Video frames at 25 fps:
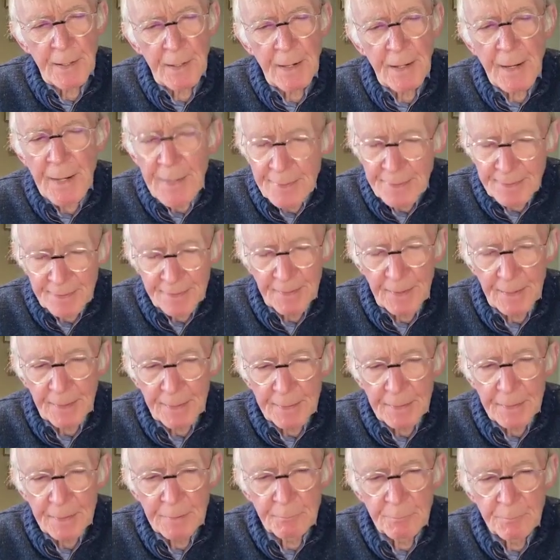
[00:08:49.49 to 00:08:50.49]
I
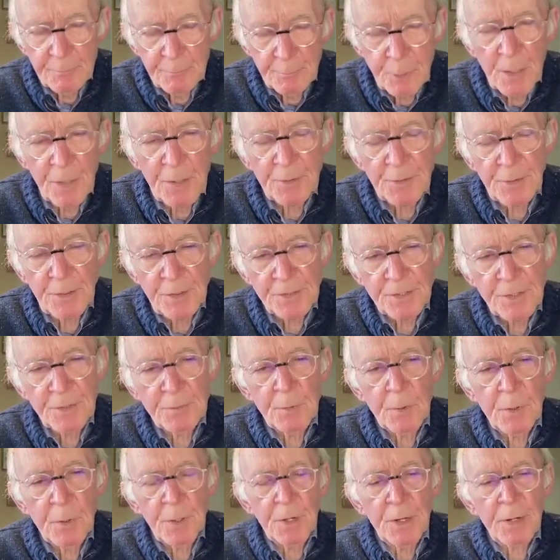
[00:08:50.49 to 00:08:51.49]
think, politics
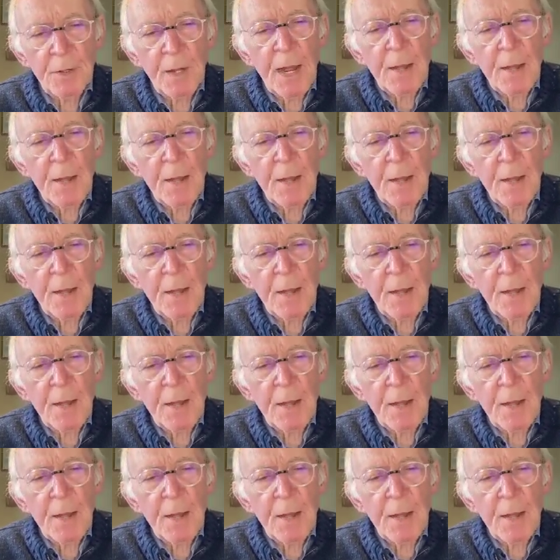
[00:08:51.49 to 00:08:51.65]
at work.